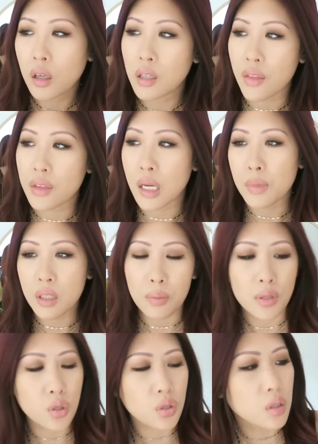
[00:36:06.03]
Not that I'm in a
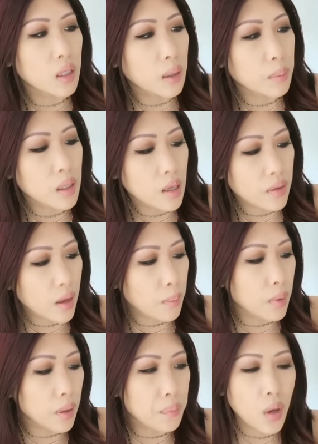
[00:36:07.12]
position to like be like that,
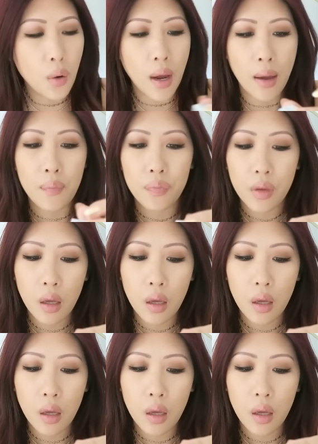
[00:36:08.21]
but okay.